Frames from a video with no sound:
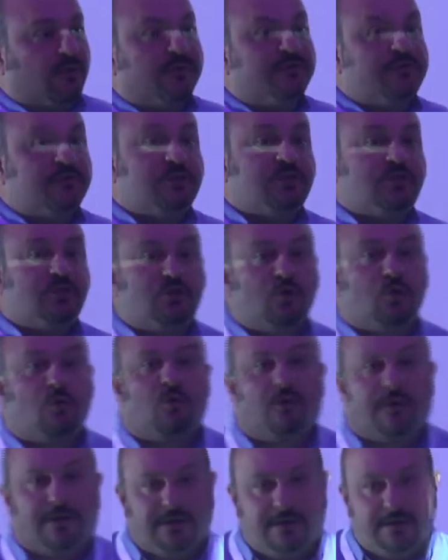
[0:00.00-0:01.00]
of
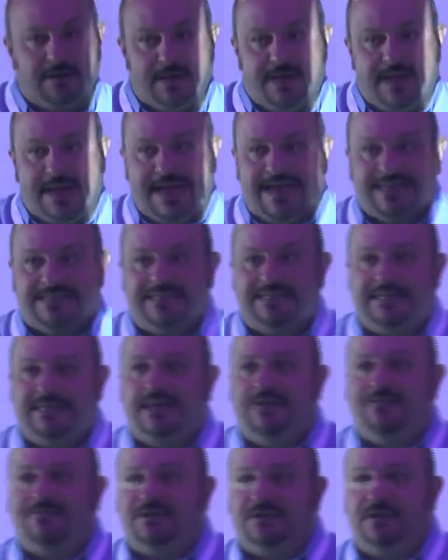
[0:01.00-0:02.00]
story, has to
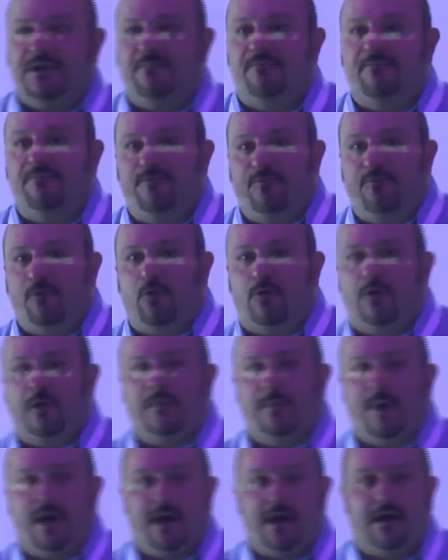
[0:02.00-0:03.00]
give some
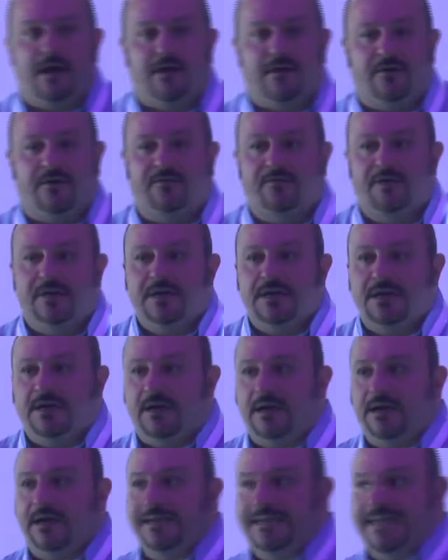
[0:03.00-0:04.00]
form of
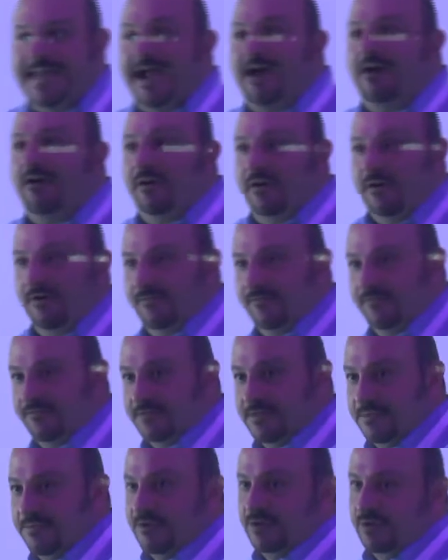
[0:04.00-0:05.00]
narrative,
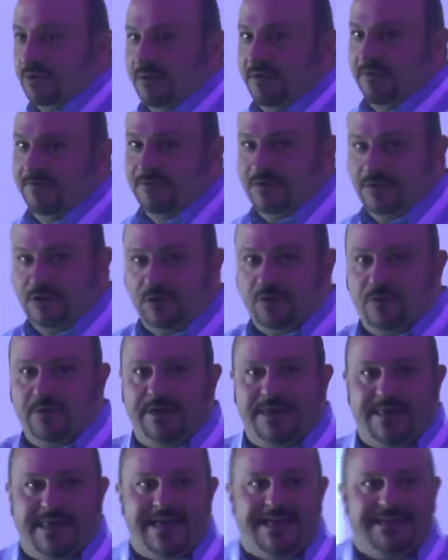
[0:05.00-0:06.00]
some sort of
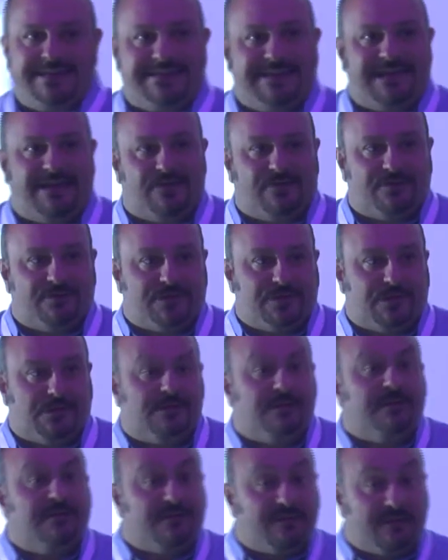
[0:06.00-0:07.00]
story that tells you,
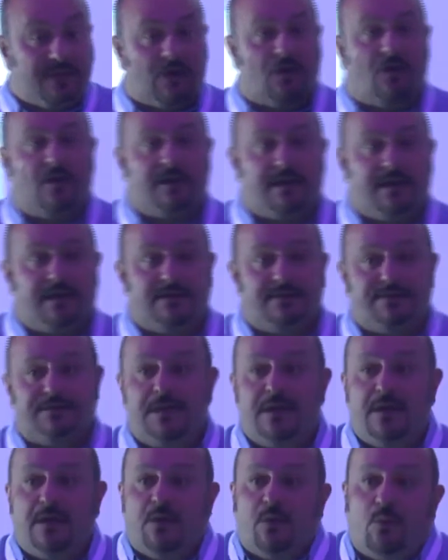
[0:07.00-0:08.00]
the
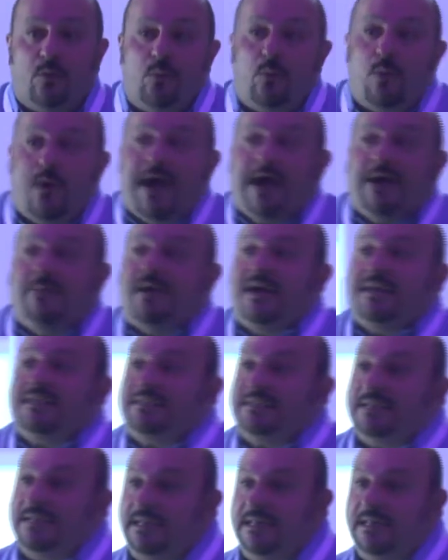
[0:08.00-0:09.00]
audience, why am I
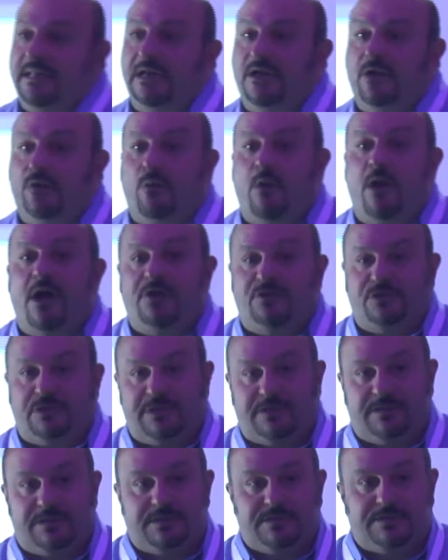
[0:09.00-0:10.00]
sitting here
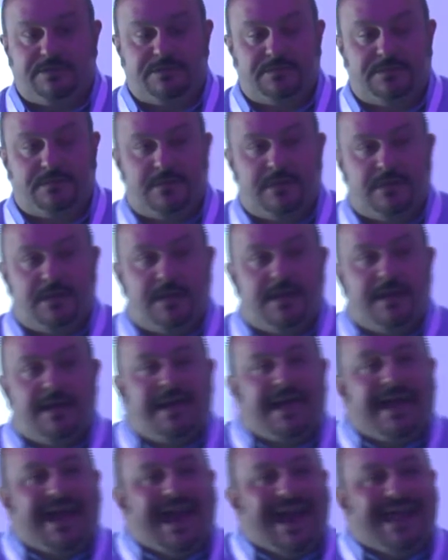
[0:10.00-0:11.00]
watching this?
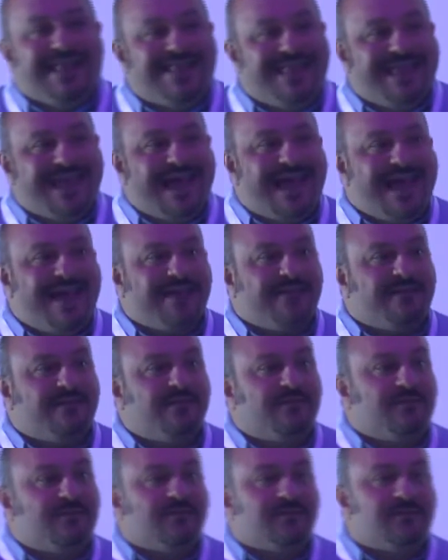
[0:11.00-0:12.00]
And that
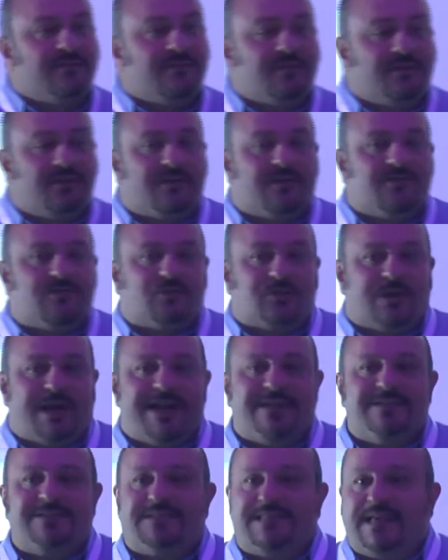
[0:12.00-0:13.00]

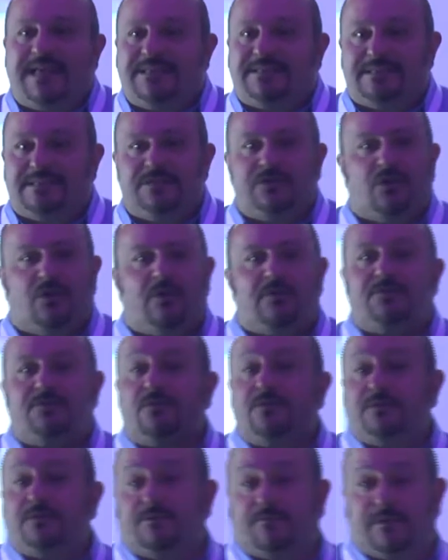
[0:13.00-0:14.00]
translates into all
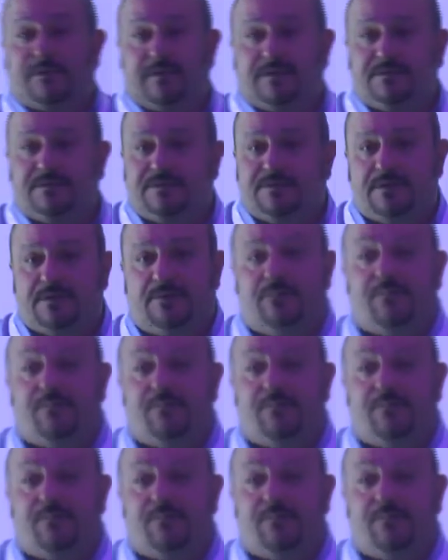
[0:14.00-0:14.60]
sorts of things. The